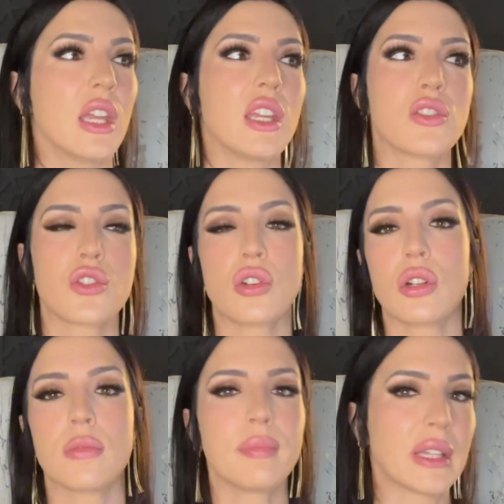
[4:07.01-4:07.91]

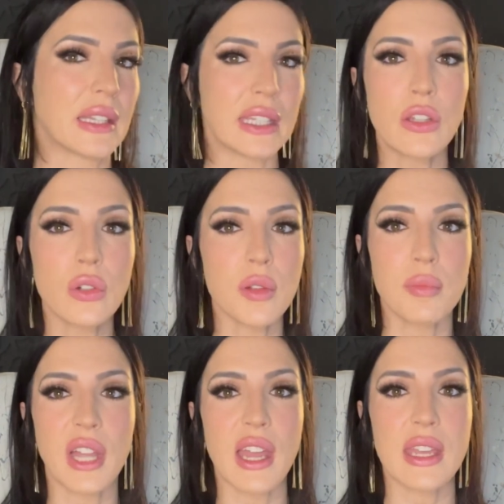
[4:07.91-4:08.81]
ensure legal
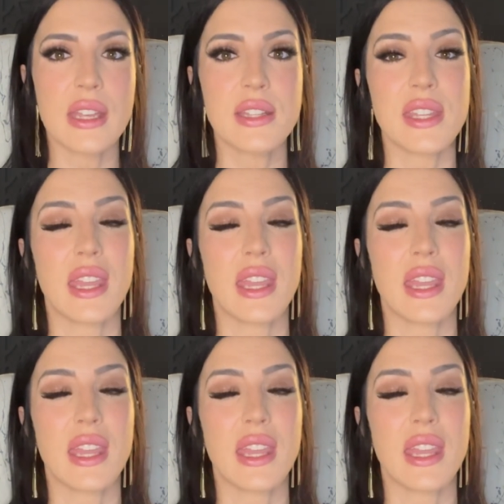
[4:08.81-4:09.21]
compliance,